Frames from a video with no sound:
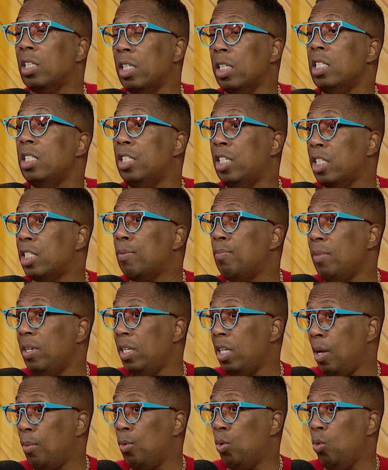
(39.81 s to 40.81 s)
it's just
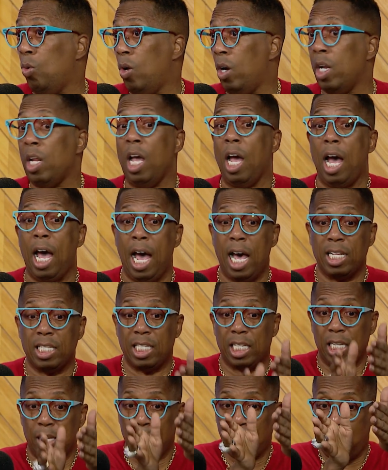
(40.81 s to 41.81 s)
me, number one. I
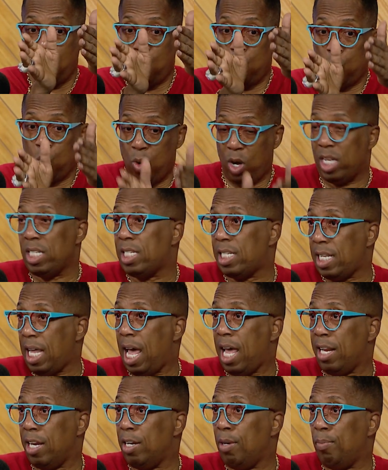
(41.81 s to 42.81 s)
sleep on one
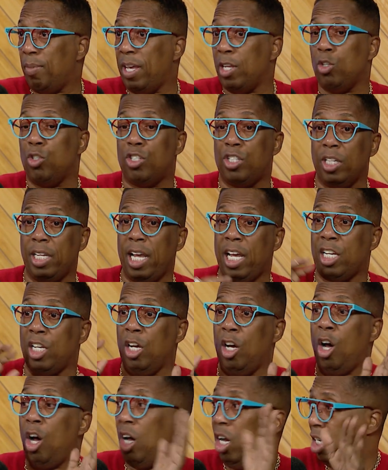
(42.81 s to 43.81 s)
side of the bed. You still got
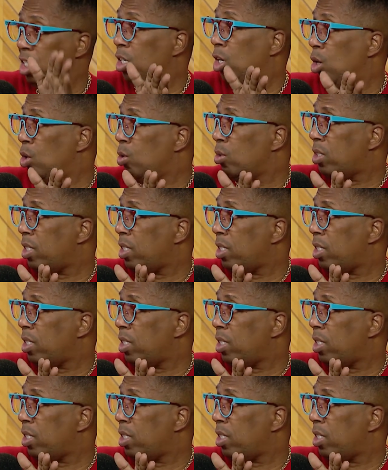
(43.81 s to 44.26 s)
the other whole